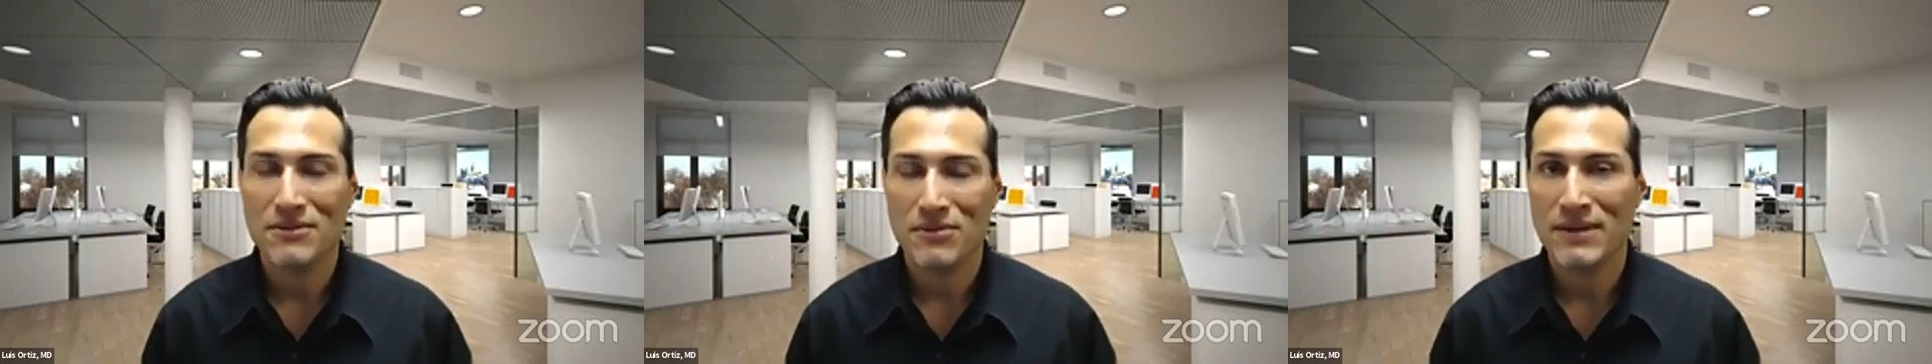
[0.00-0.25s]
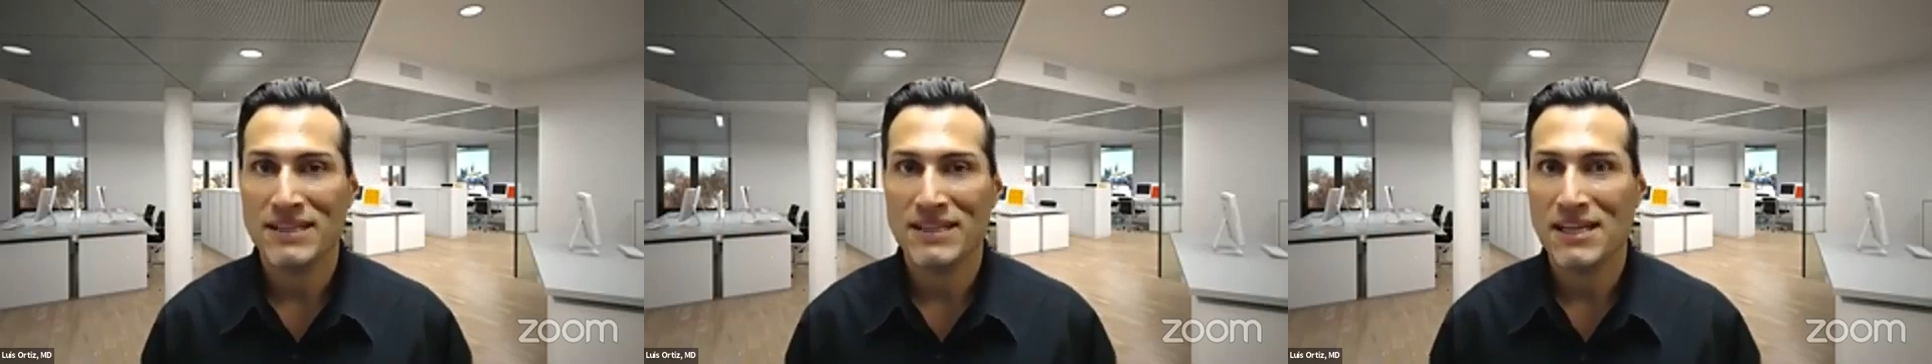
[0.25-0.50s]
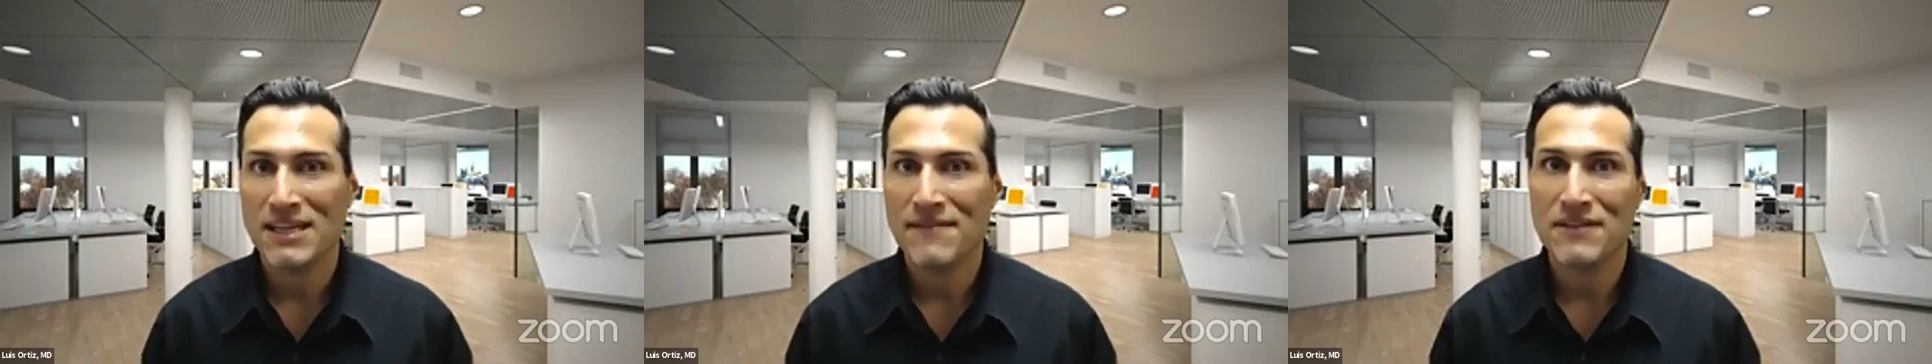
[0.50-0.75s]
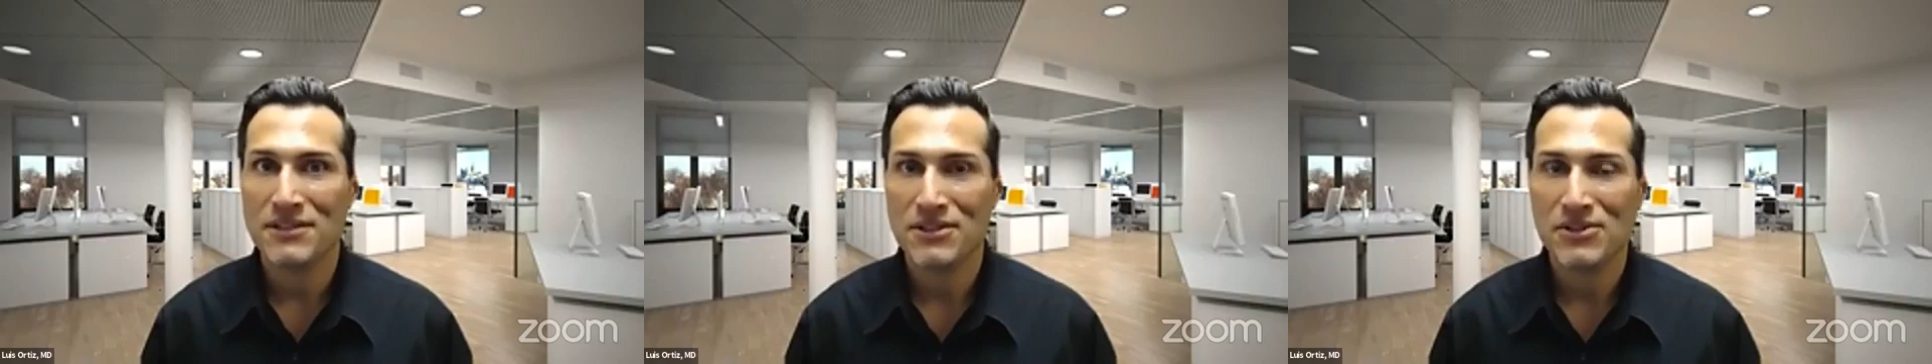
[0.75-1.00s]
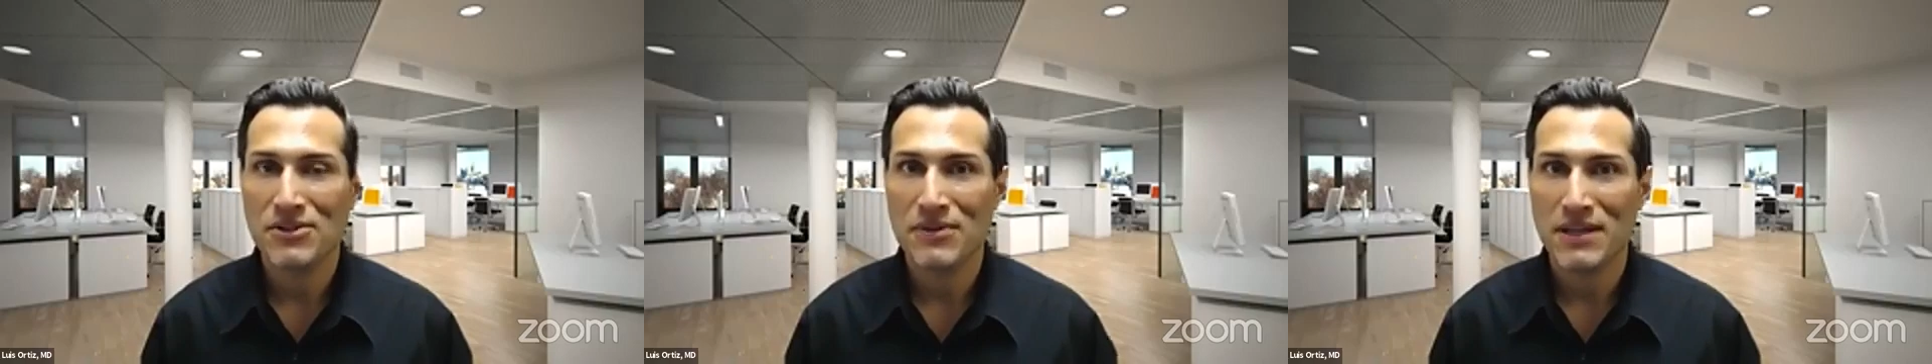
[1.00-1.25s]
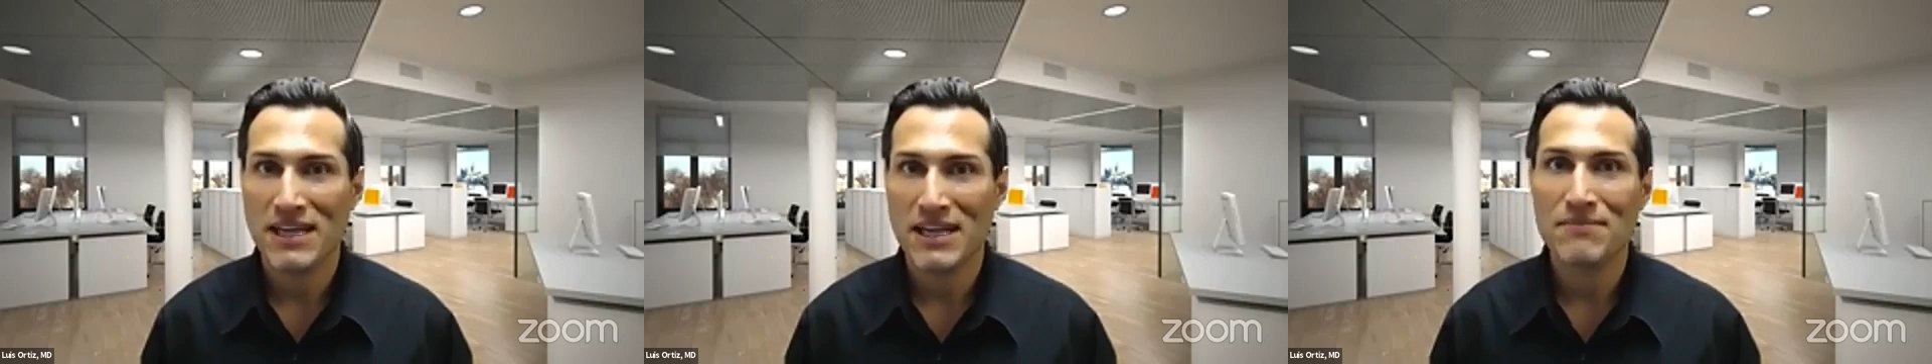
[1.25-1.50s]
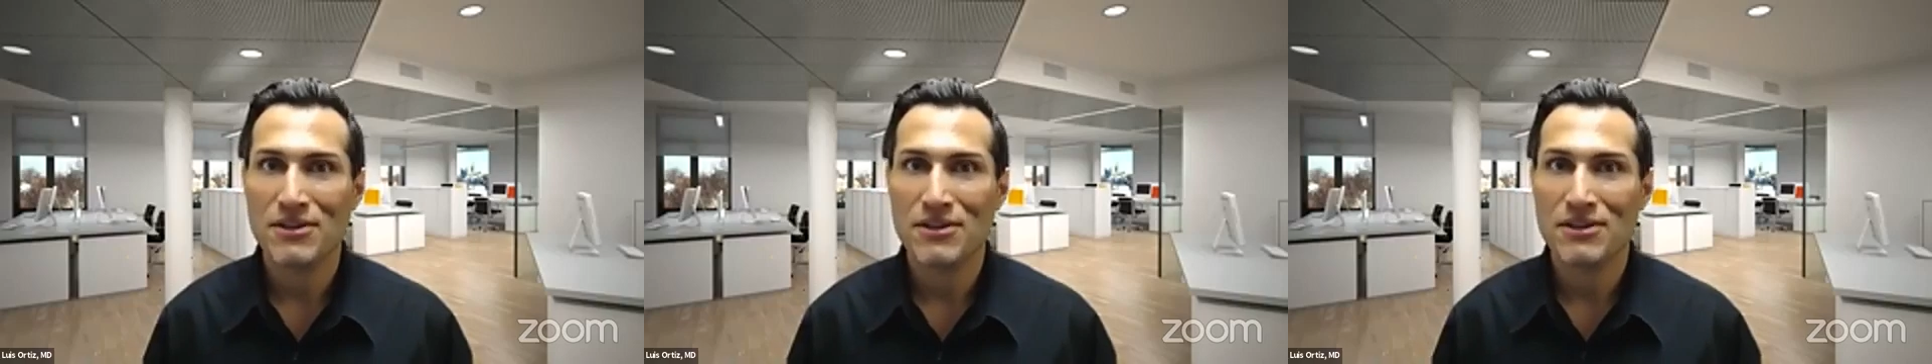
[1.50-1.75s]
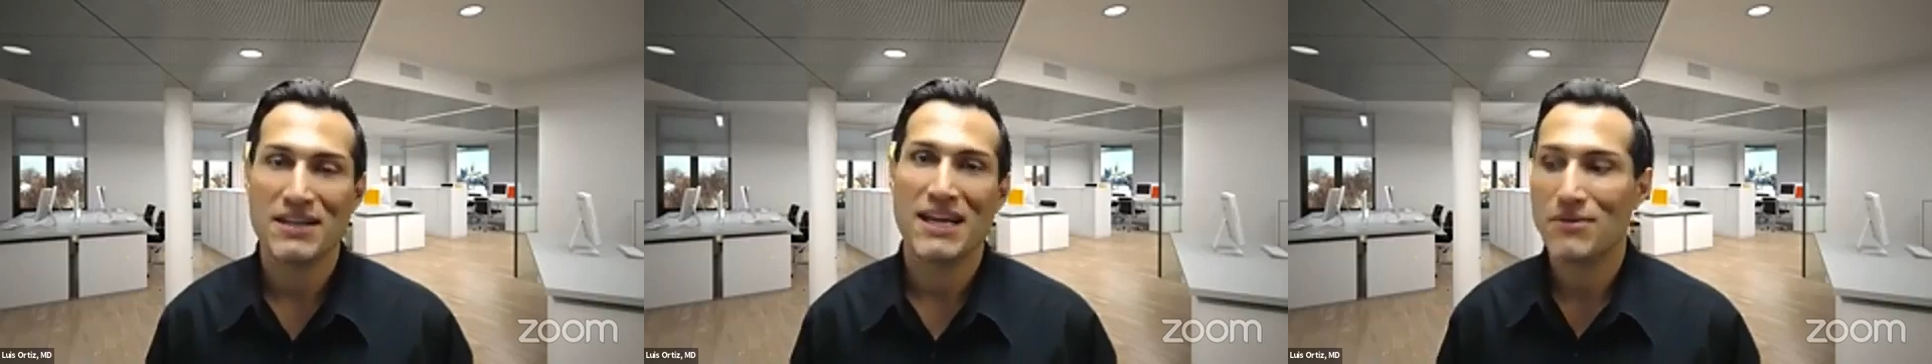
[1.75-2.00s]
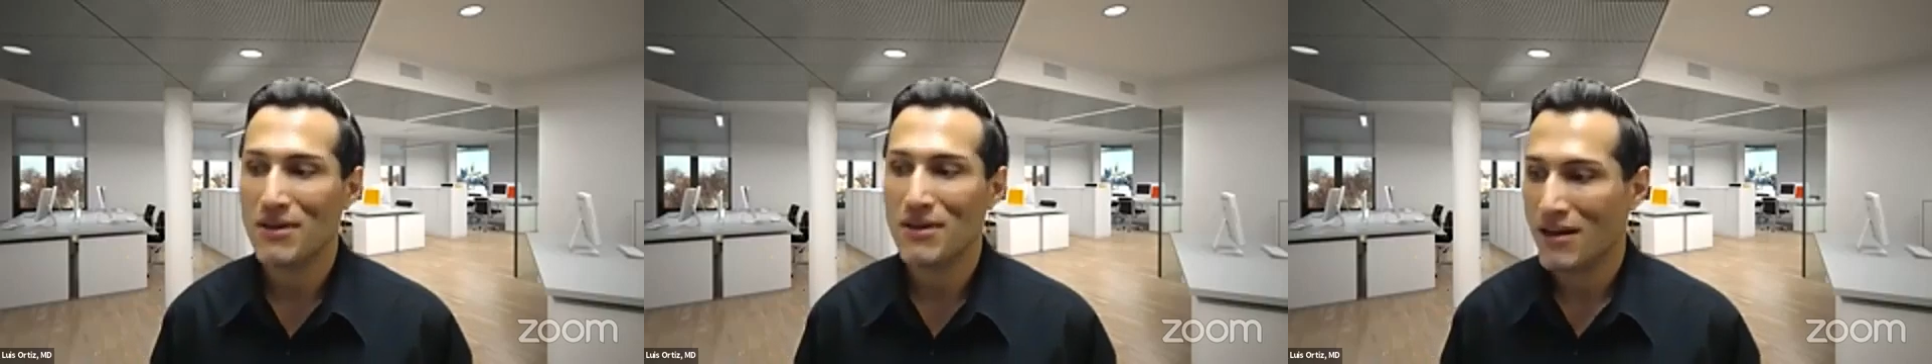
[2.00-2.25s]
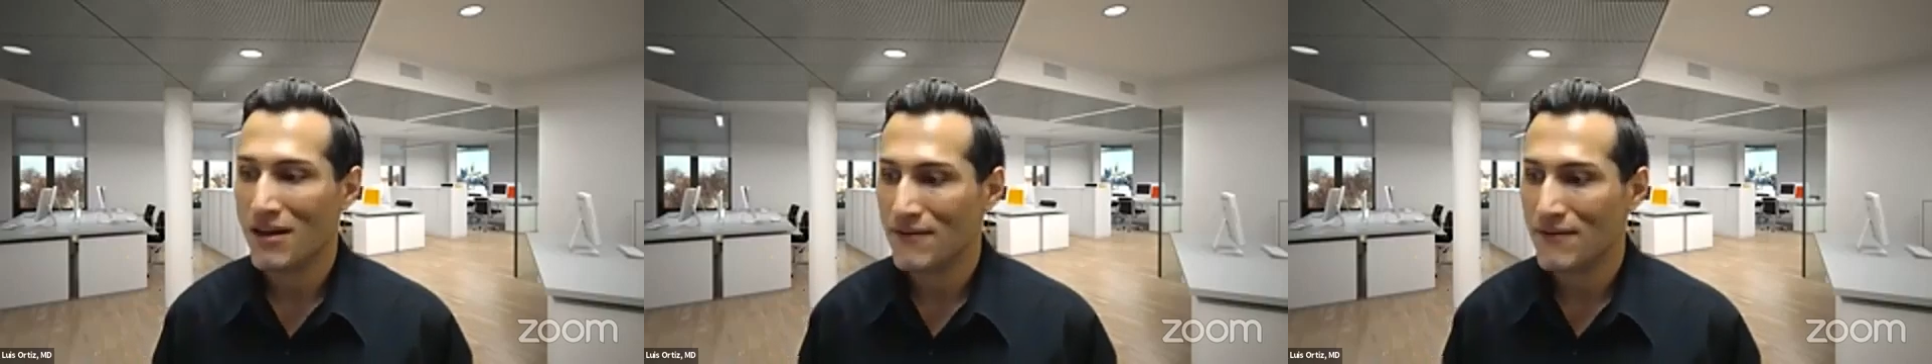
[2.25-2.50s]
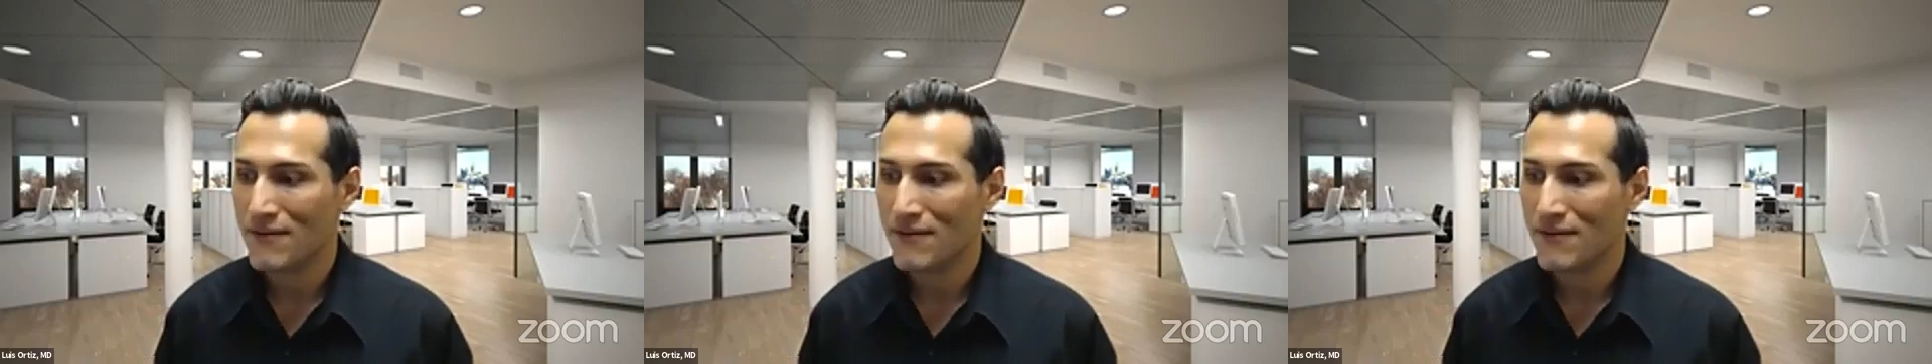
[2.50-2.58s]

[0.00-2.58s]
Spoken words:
safely do an in-person annual conference.